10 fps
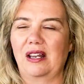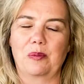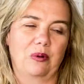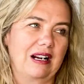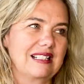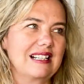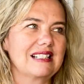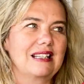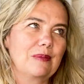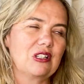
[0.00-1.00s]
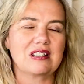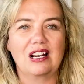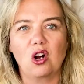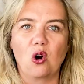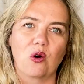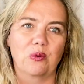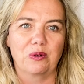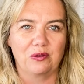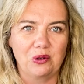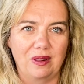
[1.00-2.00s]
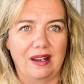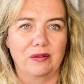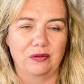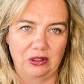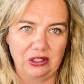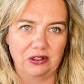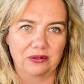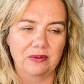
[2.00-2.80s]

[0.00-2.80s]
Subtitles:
of the process, let me just kind of overview that for you.